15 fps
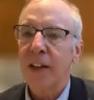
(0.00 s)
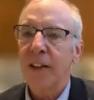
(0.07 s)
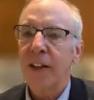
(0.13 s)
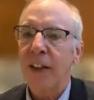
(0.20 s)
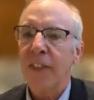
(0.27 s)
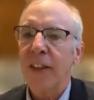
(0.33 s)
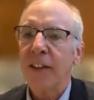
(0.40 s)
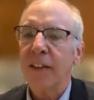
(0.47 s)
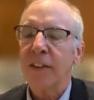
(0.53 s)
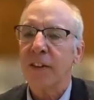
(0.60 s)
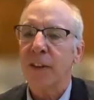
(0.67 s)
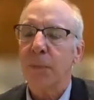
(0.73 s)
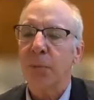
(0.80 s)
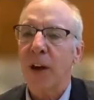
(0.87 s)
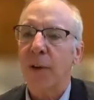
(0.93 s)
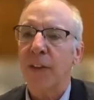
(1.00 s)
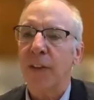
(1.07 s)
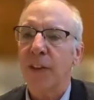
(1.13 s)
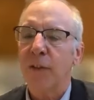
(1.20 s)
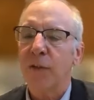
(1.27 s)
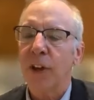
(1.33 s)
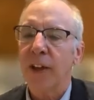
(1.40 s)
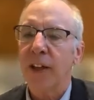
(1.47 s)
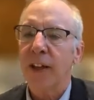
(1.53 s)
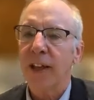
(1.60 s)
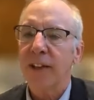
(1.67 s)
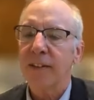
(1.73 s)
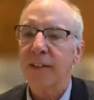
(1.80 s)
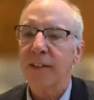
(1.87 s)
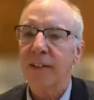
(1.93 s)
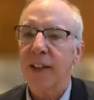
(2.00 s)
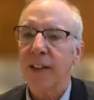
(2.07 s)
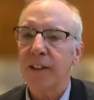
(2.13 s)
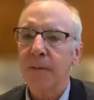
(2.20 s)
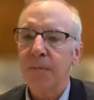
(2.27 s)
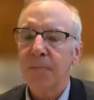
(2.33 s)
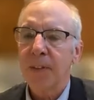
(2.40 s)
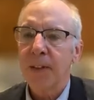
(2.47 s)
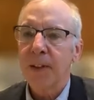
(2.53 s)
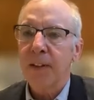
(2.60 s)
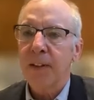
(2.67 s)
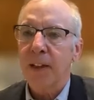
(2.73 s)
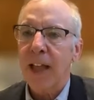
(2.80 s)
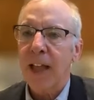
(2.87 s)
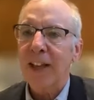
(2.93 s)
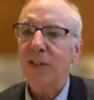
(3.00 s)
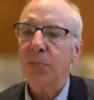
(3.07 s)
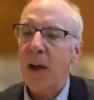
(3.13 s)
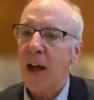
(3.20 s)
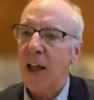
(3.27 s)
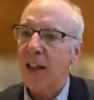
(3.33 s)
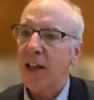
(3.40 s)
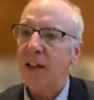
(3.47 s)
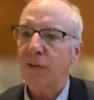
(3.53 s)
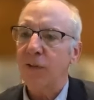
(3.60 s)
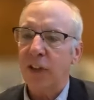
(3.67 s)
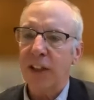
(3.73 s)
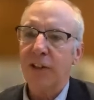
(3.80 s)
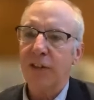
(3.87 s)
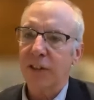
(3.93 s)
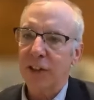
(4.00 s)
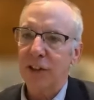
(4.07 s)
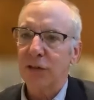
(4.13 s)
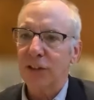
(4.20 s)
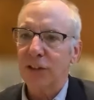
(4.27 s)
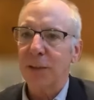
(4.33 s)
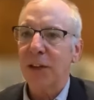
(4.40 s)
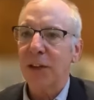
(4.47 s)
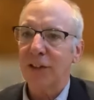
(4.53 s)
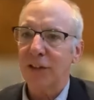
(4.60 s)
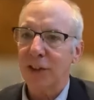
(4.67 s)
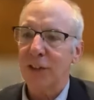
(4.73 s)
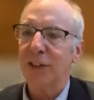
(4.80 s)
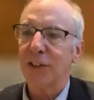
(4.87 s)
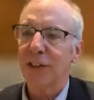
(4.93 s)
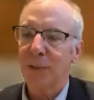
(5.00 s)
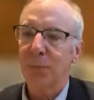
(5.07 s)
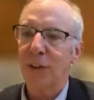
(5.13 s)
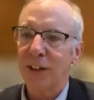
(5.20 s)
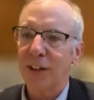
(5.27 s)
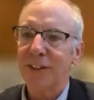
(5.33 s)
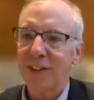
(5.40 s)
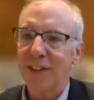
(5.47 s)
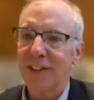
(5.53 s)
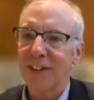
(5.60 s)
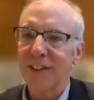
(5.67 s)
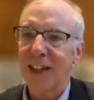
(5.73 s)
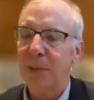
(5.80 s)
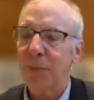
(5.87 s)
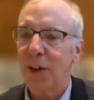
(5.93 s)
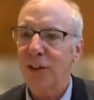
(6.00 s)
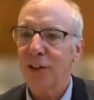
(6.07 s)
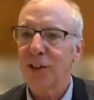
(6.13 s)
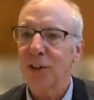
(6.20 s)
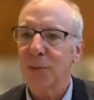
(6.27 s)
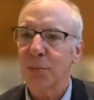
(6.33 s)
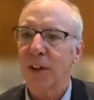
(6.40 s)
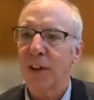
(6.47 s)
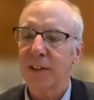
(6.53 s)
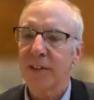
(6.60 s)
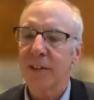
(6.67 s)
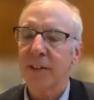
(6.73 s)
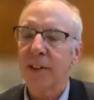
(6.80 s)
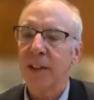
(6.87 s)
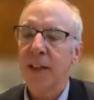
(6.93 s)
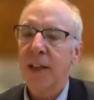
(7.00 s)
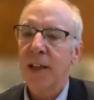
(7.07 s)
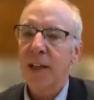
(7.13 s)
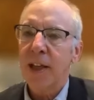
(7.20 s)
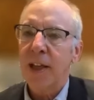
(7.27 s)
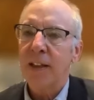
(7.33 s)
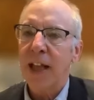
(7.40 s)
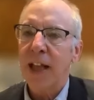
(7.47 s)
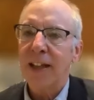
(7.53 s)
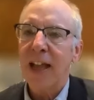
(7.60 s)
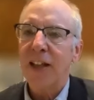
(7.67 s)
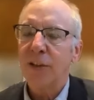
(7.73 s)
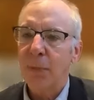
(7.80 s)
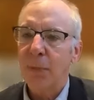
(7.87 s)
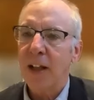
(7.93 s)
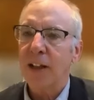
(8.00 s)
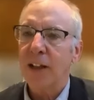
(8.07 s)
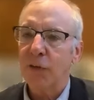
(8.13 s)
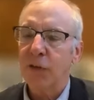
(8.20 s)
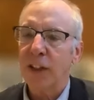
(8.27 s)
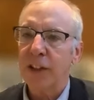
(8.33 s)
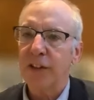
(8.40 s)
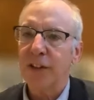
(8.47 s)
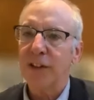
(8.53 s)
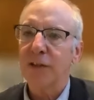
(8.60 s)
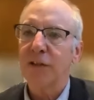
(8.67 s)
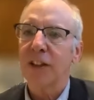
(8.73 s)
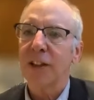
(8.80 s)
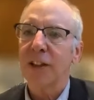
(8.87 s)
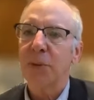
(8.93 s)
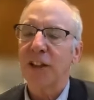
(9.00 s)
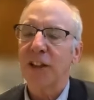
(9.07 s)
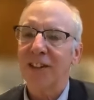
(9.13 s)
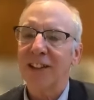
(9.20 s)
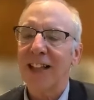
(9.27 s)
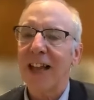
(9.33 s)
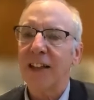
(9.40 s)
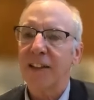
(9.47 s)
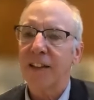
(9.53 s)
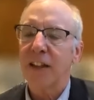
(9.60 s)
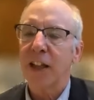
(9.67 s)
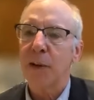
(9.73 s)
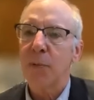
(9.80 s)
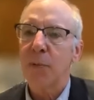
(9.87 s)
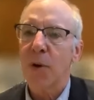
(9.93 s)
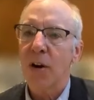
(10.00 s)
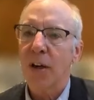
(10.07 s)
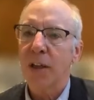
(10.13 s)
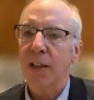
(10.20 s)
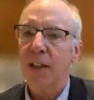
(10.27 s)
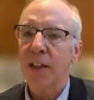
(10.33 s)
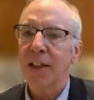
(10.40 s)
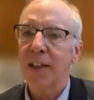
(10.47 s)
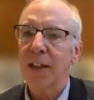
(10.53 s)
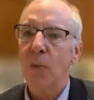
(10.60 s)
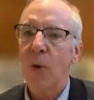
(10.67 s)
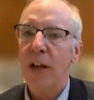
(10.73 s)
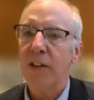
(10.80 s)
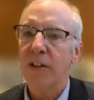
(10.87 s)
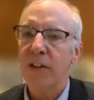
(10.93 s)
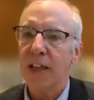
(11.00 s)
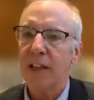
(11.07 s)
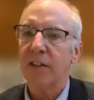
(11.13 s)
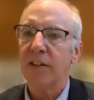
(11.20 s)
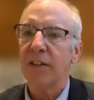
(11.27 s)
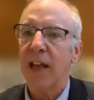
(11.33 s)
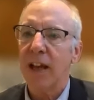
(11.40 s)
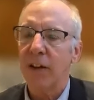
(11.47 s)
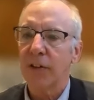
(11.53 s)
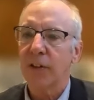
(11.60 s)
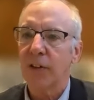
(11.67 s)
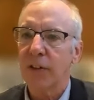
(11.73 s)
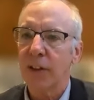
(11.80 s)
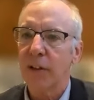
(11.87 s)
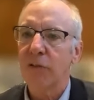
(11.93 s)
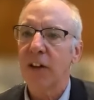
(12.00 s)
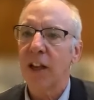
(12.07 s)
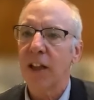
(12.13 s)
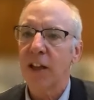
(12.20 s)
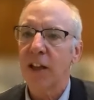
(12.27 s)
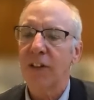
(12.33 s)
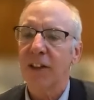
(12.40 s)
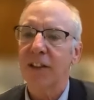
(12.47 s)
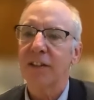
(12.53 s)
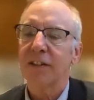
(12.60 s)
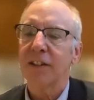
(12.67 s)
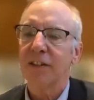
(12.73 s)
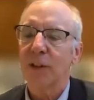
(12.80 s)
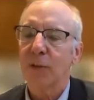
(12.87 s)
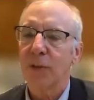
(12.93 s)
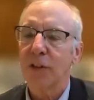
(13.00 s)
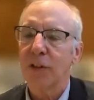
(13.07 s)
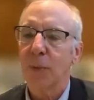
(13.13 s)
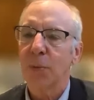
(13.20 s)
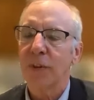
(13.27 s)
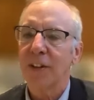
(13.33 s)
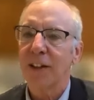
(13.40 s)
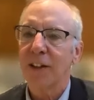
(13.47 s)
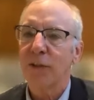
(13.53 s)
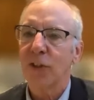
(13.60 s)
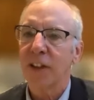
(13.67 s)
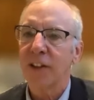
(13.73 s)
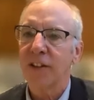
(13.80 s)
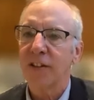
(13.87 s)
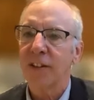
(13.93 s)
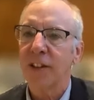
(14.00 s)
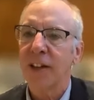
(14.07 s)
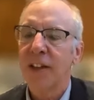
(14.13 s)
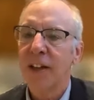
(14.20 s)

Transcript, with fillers: And I think this is the problem that the Fed has is that the last mile on inflation is really about services prices. It's not about goods prices. And that last mile on inflation is really about slack in the labor market and getting wage gains down to a level consistent with 2% inflation.